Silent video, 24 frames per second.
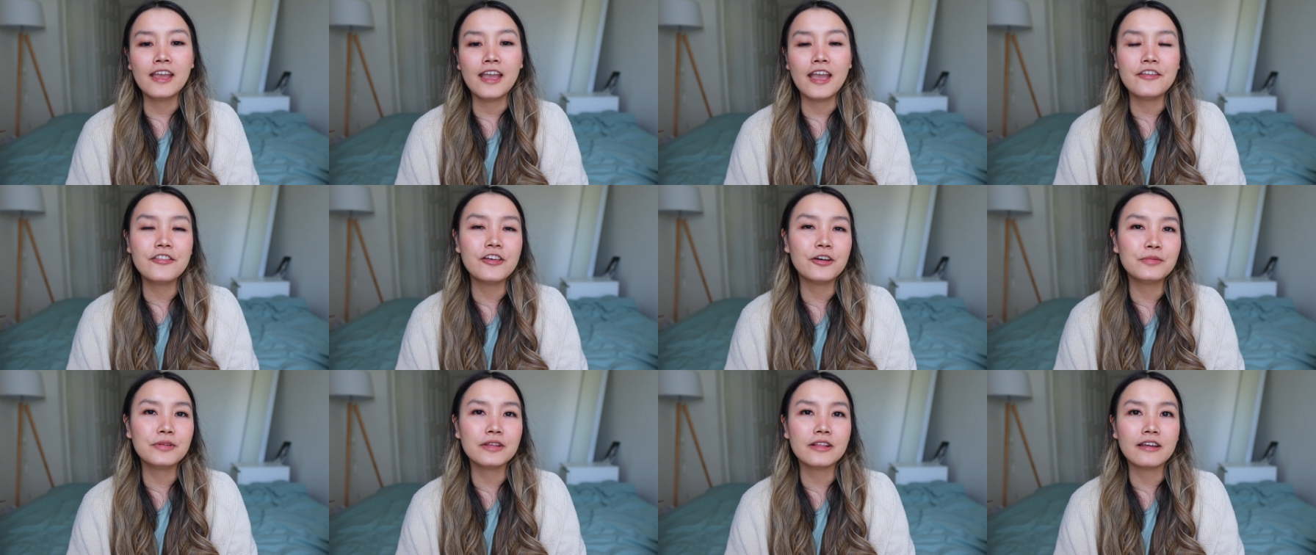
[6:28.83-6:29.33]

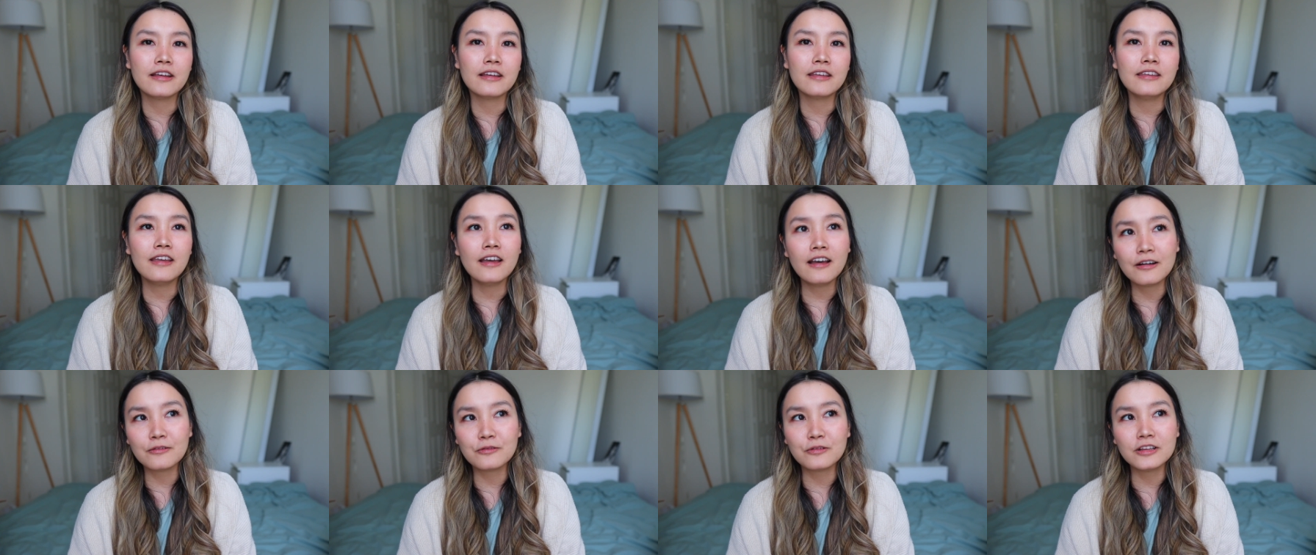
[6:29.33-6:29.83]
and they'll be like,
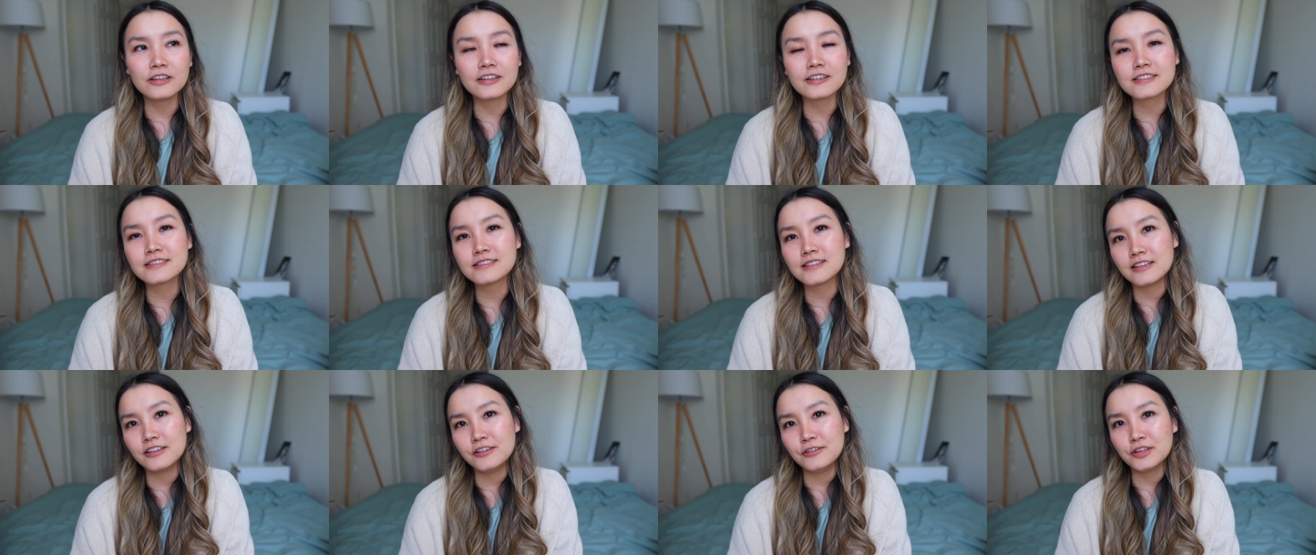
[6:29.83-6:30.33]
yeah, we'll like
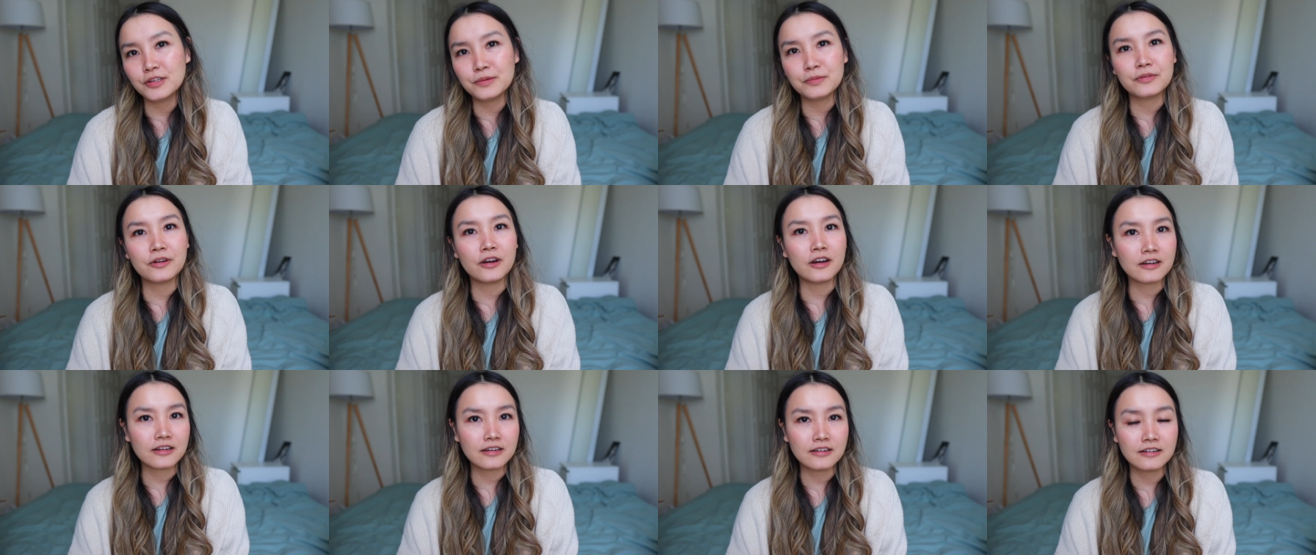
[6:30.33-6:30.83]
send you the
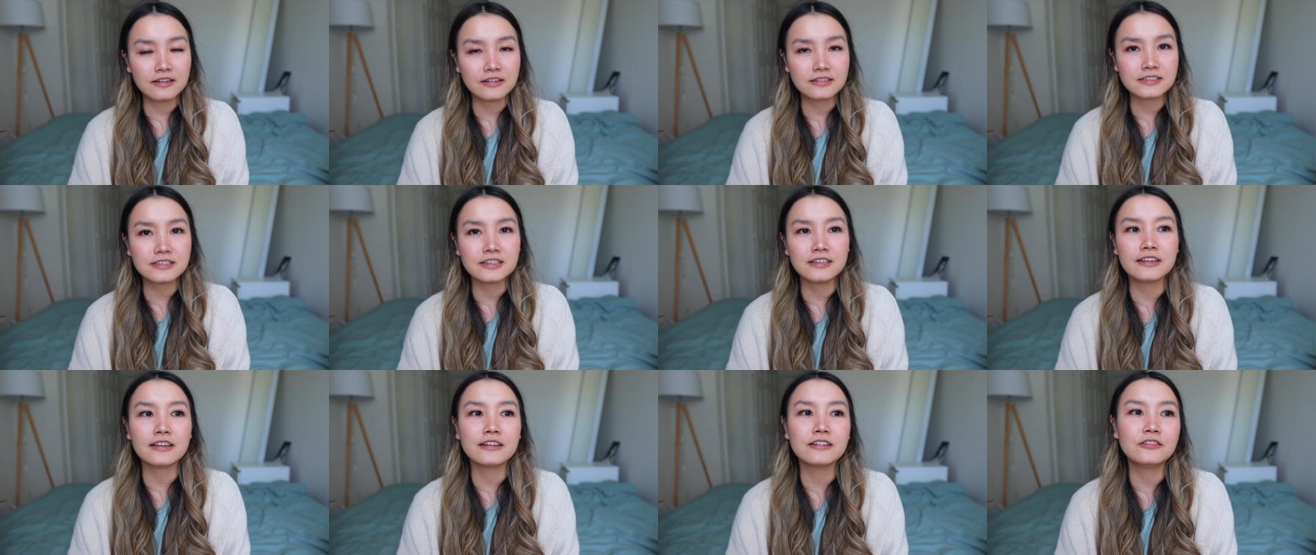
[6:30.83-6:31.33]

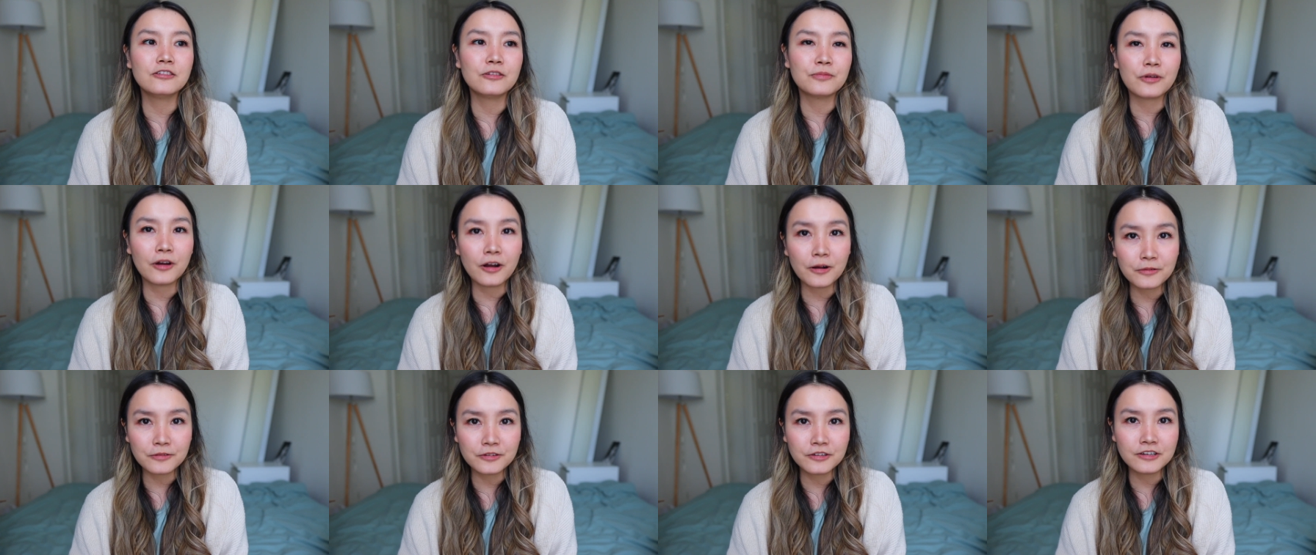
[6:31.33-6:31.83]
product, like no
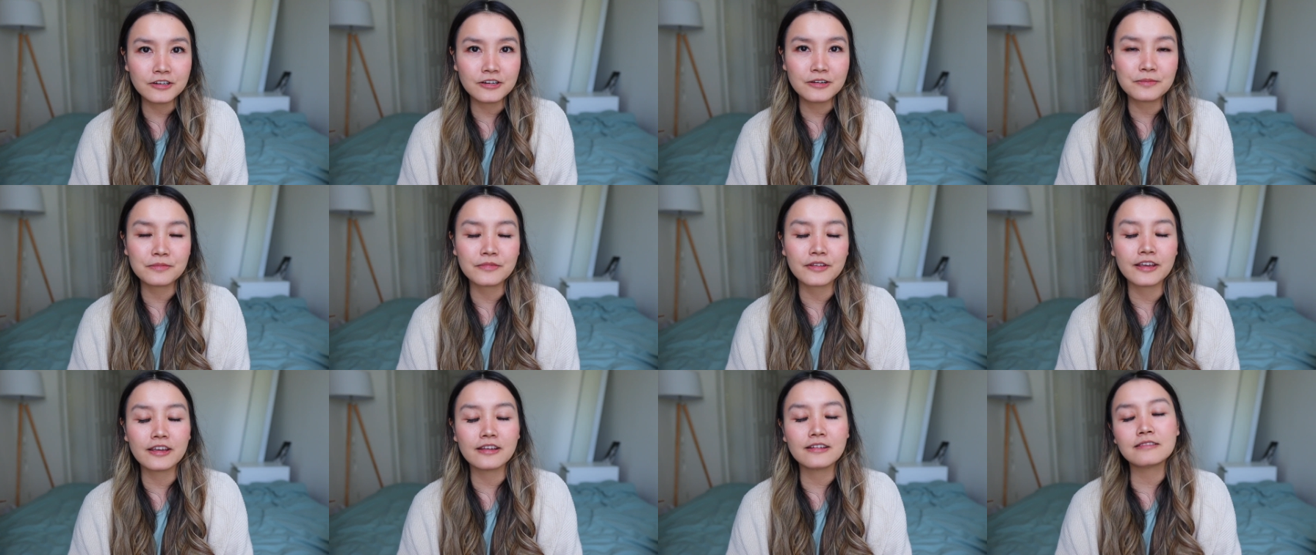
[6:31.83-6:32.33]

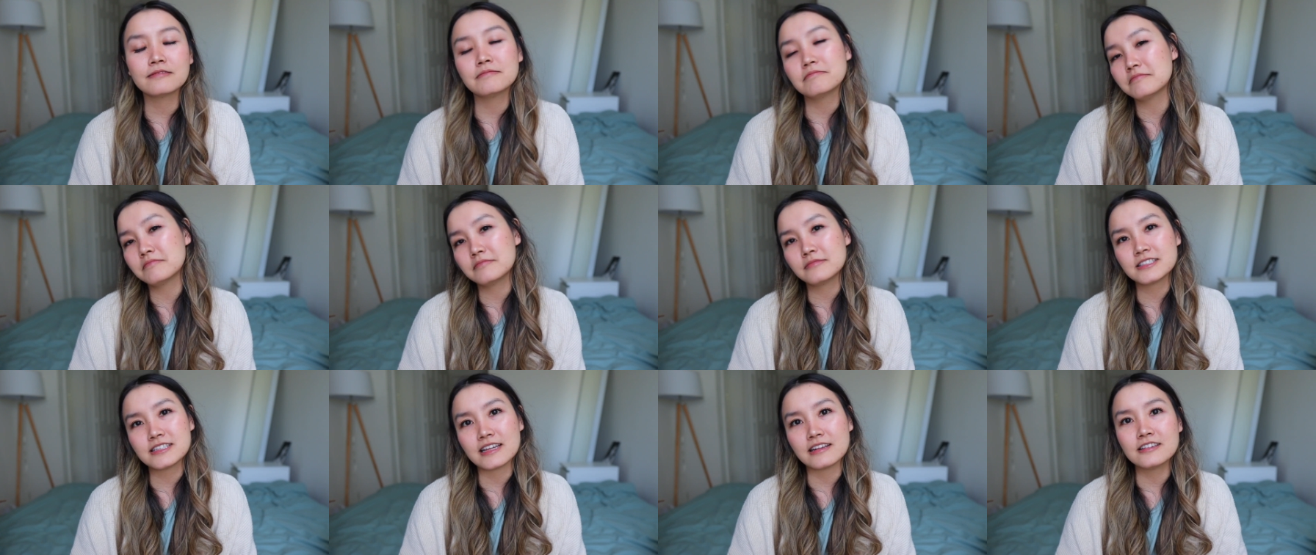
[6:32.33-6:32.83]
problem, like
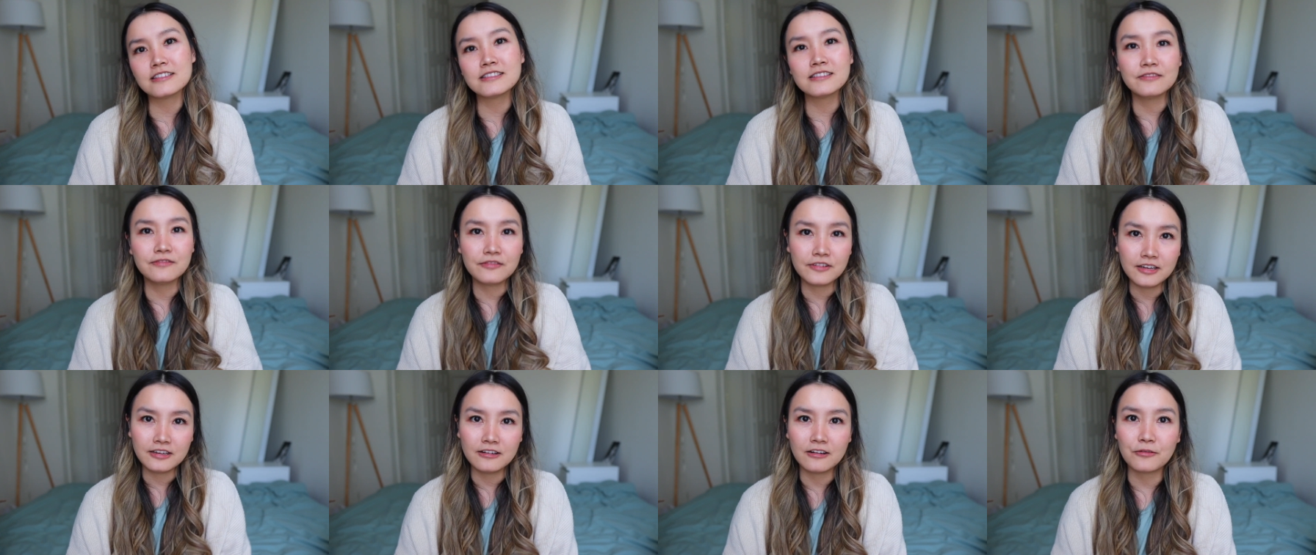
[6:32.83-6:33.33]
send us the
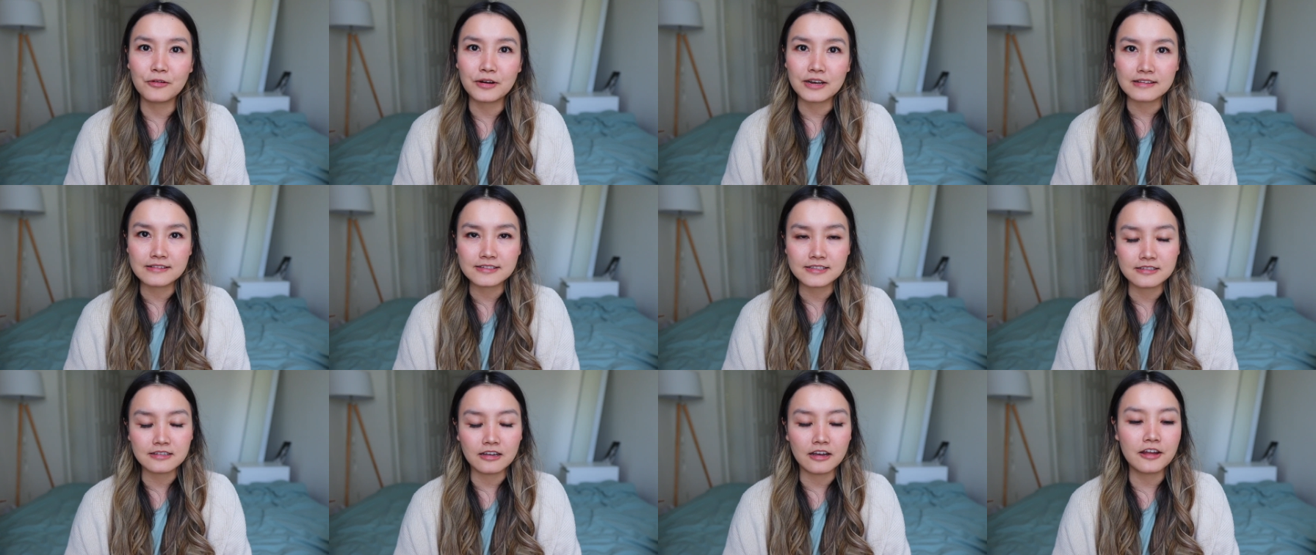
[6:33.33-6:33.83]
video when
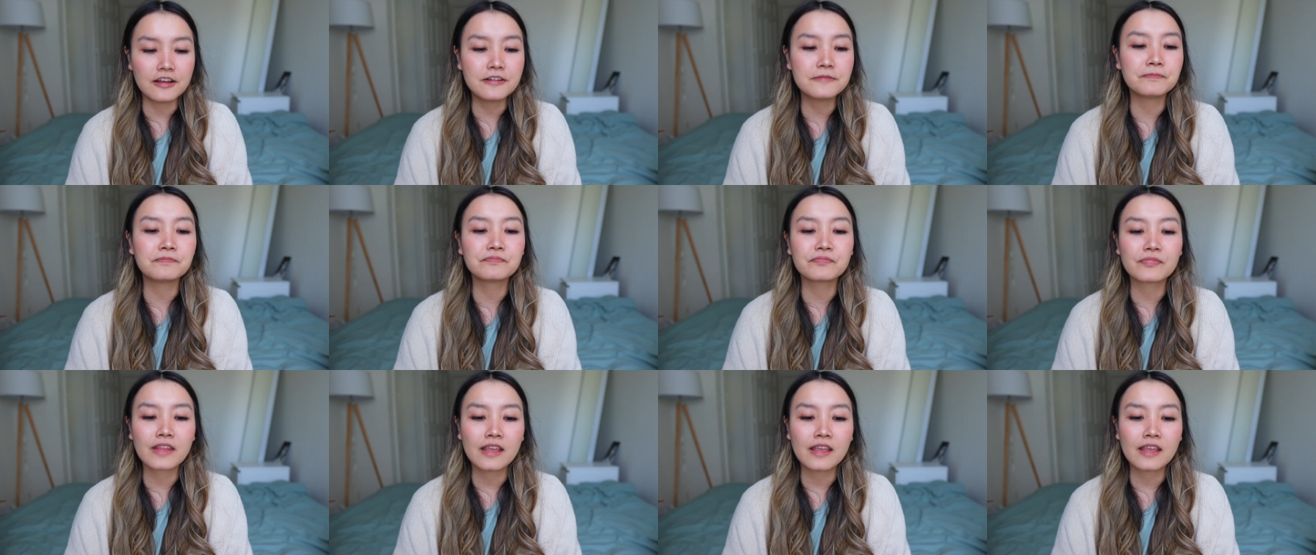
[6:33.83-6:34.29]
it's done.